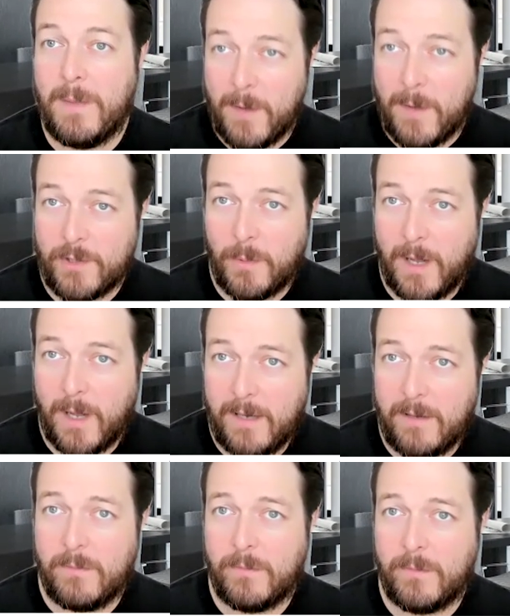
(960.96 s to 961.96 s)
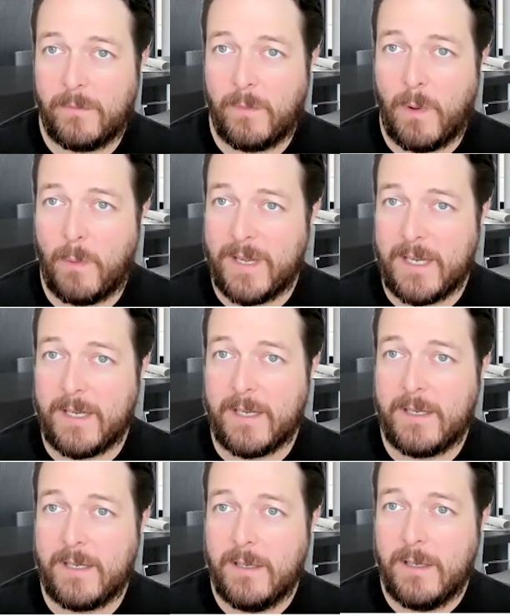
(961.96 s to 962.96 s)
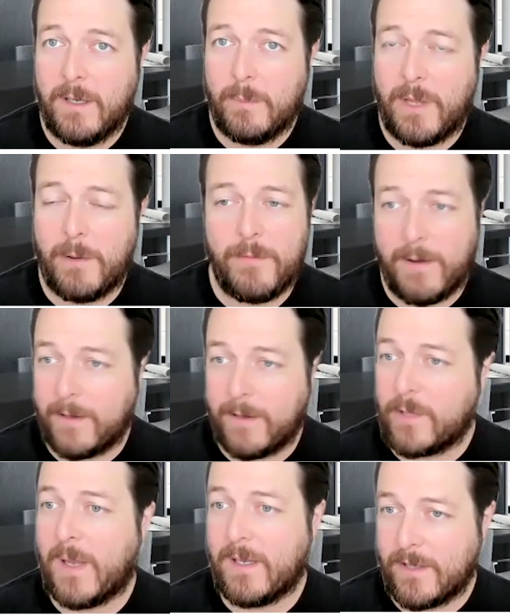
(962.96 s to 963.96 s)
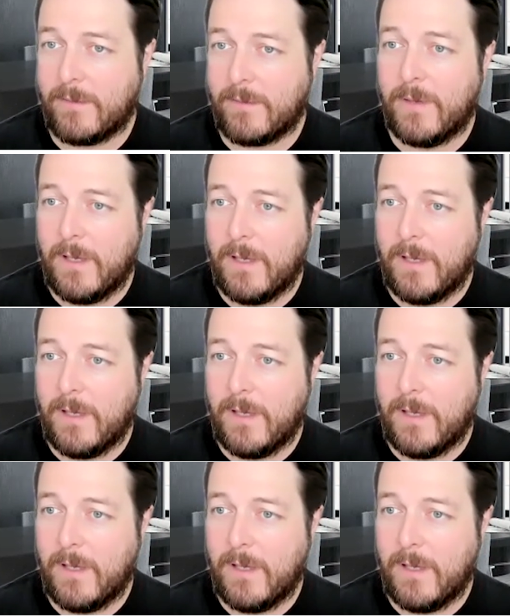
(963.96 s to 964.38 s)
million miles away from what we needed, but they were very expensive,